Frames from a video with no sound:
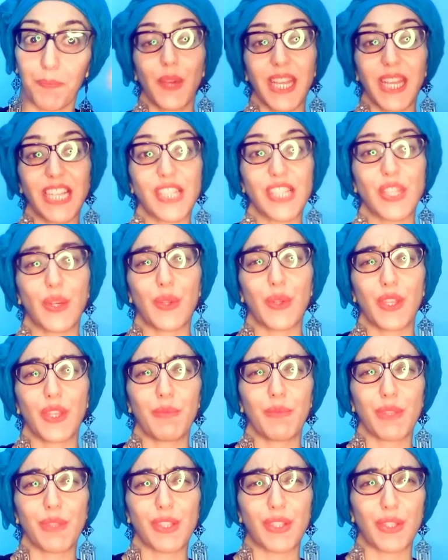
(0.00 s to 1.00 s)
Okay, so
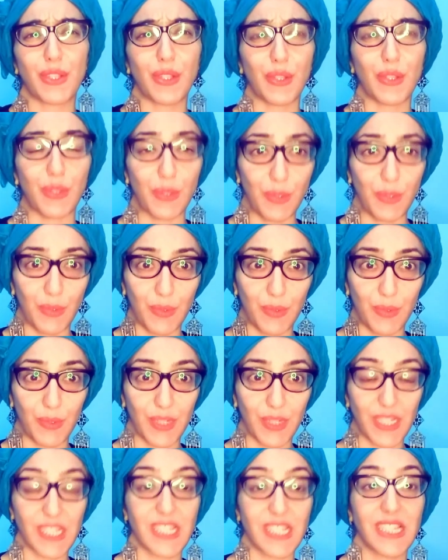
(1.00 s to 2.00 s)
number two
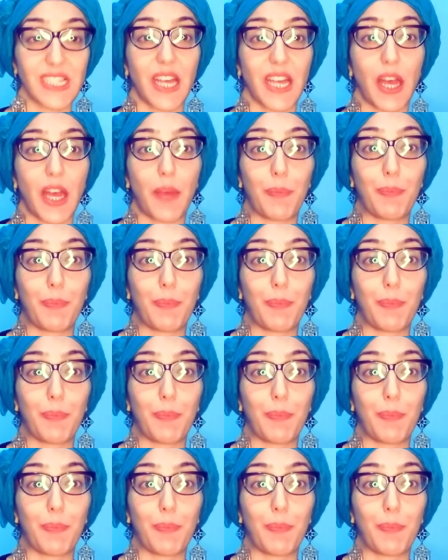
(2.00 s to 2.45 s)
is the